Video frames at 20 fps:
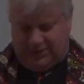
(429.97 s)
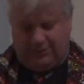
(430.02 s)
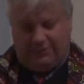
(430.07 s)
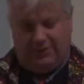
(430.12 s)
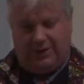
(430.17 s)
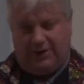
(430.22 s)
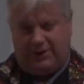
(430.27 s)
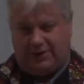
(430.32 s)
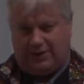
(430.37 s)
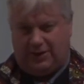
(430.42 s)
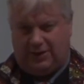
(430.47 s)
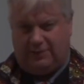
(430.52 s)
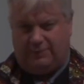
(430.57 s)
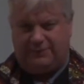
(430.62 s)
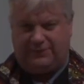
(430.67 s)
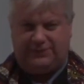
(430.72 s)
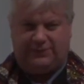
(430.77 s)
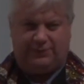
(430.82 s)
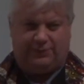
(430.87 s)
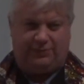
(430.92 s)
When it
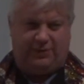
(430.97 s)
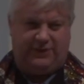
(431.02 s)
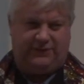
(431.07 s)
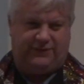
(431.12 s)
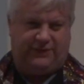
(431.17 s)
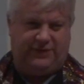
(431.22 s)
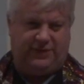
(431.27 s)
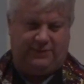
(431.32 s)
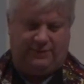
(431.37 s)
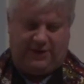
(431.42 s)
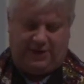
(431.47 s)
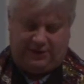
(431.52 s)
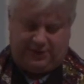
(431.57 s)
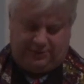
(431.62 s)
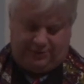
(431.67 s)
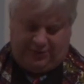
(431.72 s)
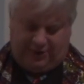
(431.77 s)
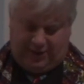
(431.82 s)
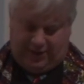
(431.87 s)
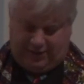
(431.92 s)
comes to preaching about
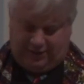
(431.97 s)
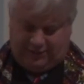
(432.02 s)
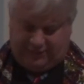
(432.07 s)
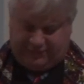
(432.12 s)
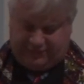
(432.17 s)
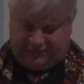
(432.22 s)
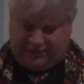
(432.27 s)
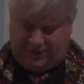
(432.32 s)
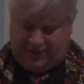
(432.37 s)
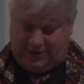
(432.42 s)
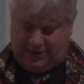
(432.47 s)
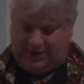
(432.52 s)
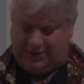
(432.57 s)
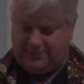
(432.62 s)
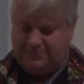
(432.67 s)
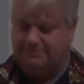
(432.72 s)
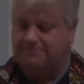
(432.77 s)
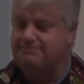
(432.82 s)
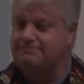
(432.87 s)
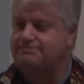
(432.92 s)
the prodigal
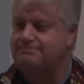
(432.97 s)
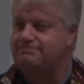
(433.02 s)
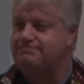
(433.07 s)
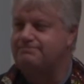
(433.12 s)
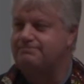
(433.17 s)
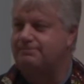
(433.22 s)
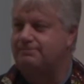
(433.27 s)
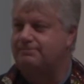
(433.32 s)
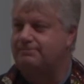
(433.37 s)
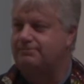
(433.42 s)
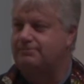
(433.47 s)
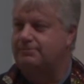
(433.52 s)
son,